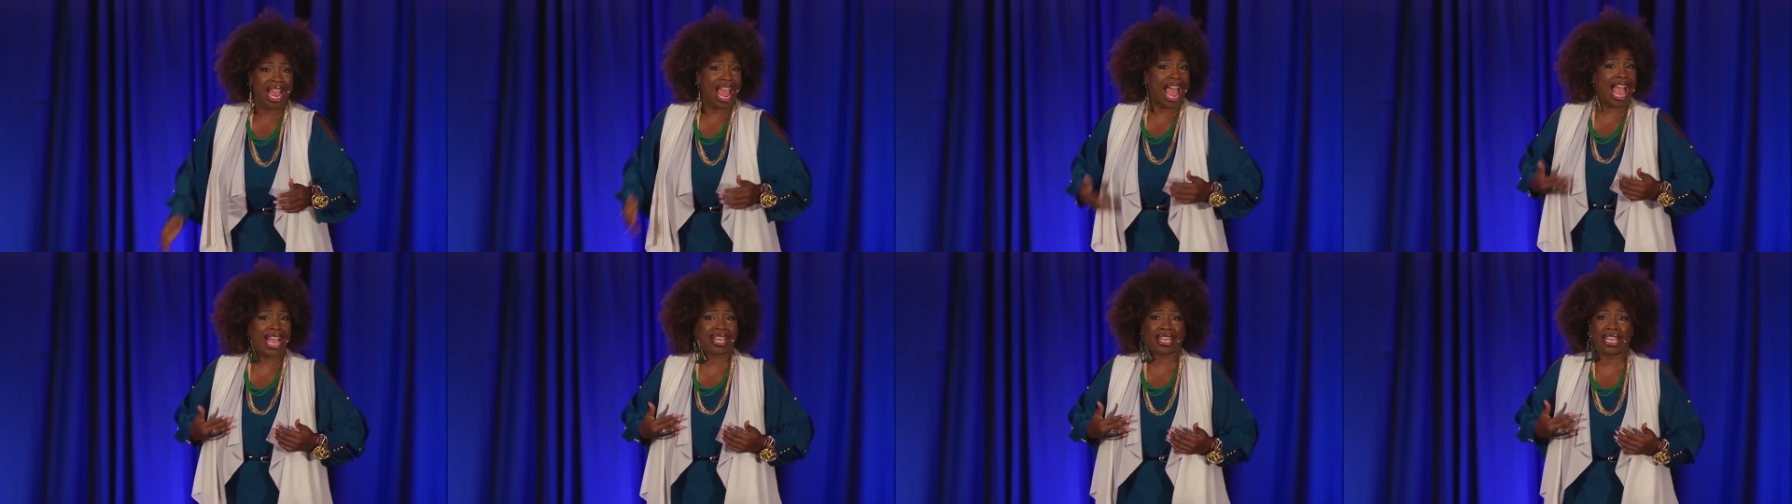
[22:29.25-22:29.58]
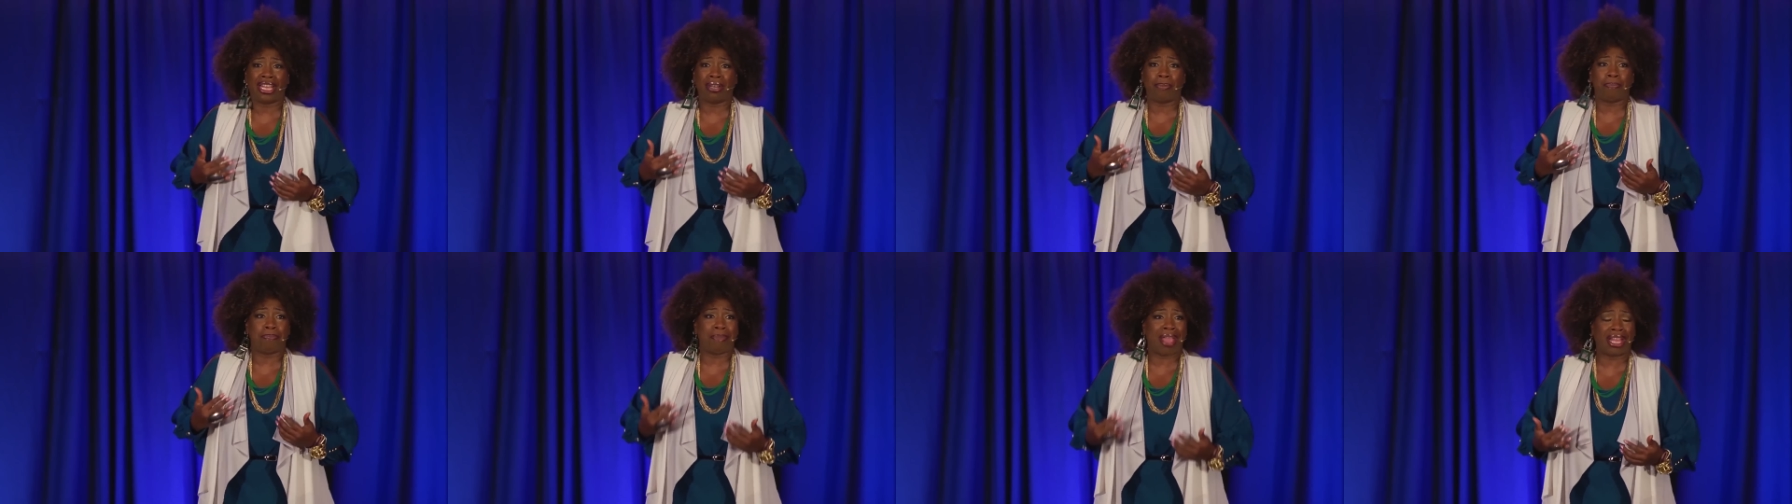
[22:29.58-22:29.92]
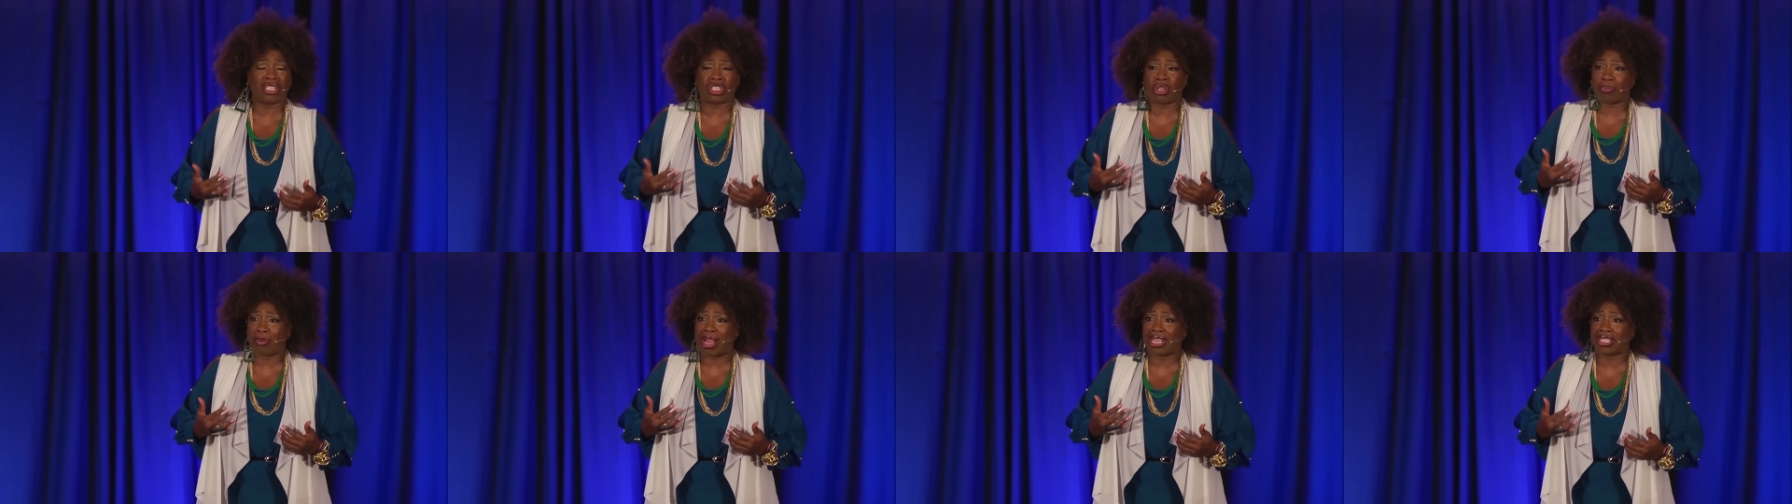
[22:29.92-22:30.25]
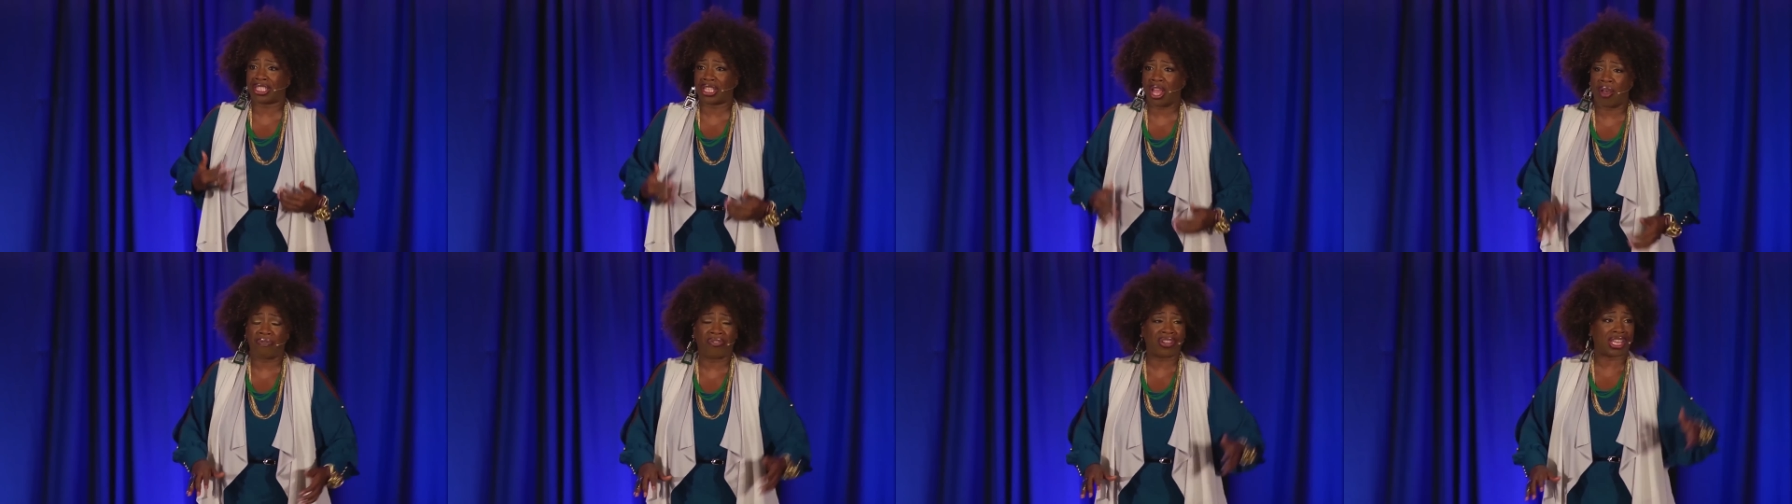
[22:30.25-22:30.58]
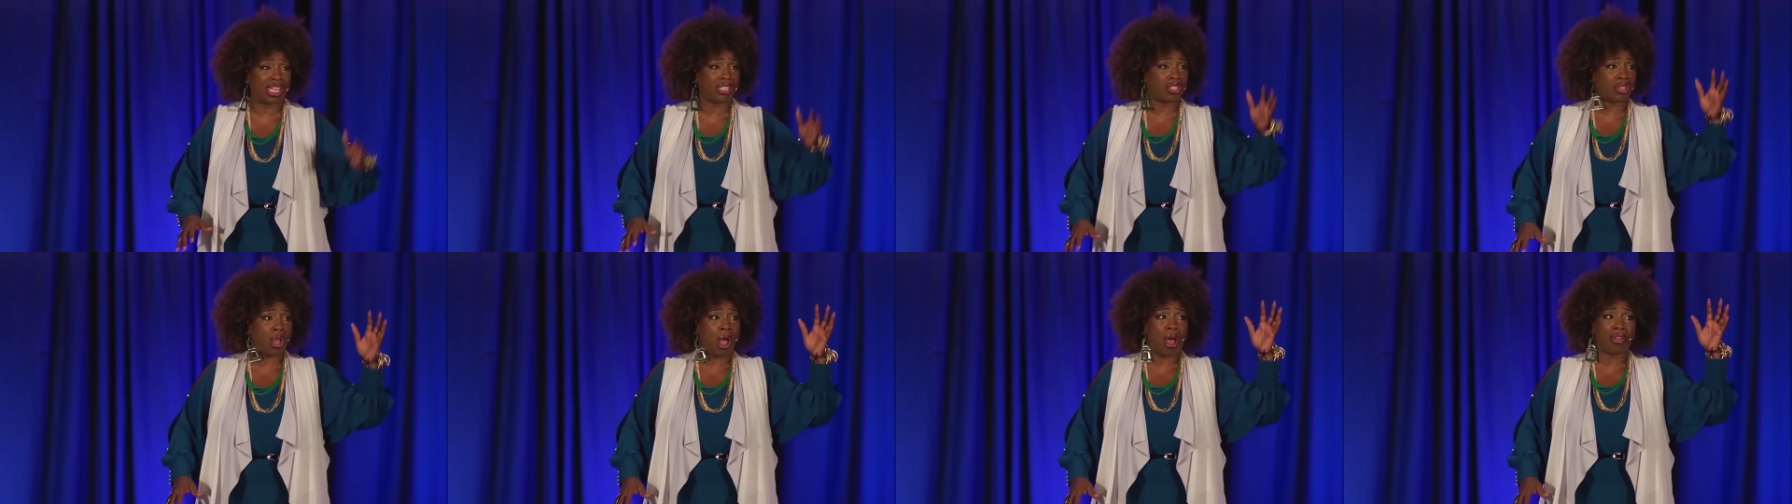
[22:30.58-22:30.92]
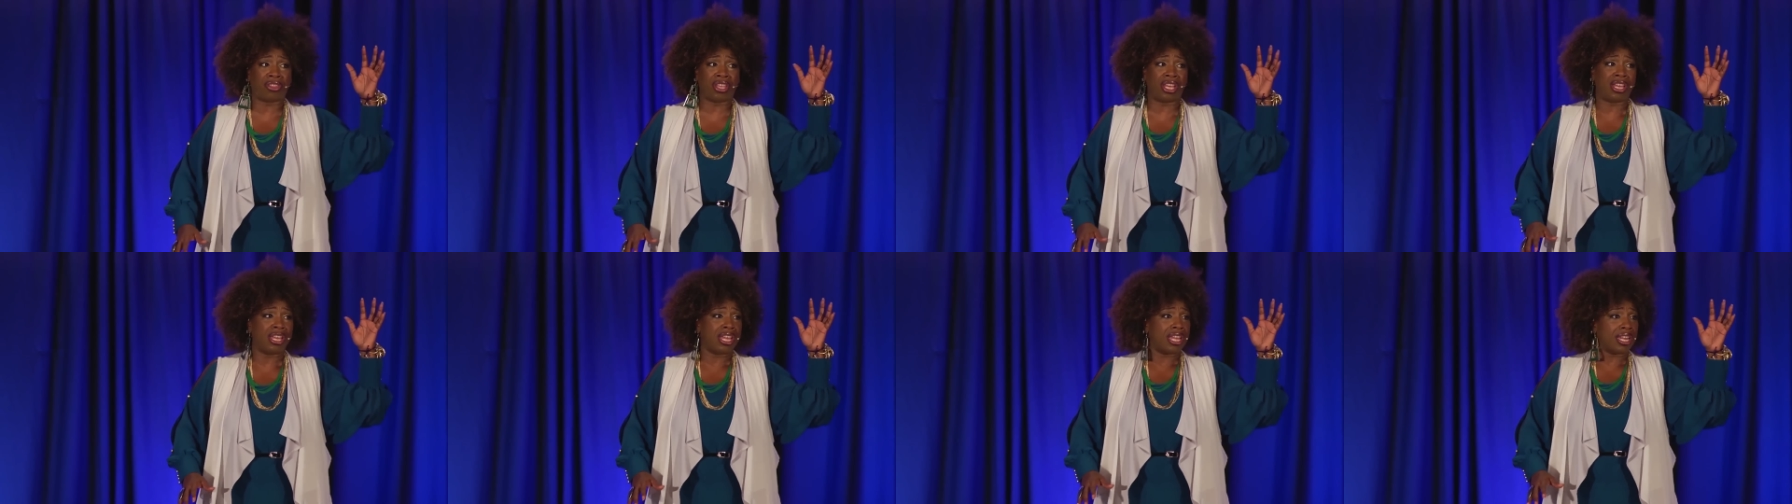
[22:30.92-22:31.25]
I couldn't measure myself against all
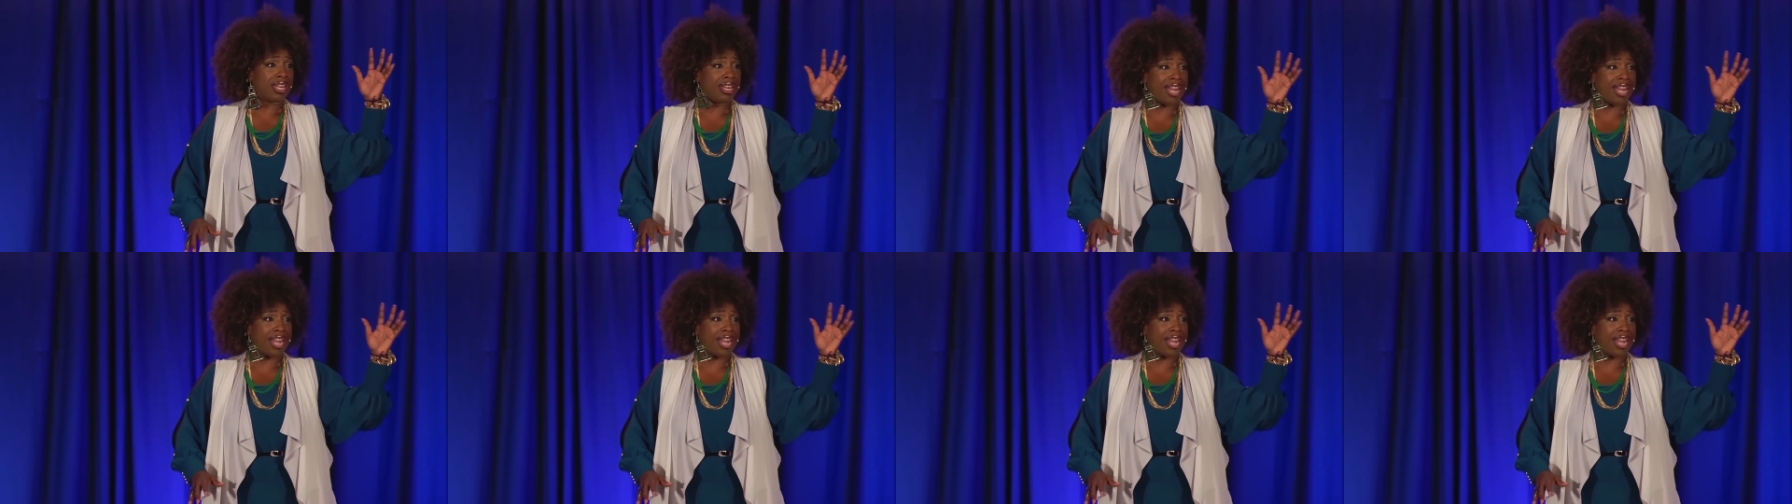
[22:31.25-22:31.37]
the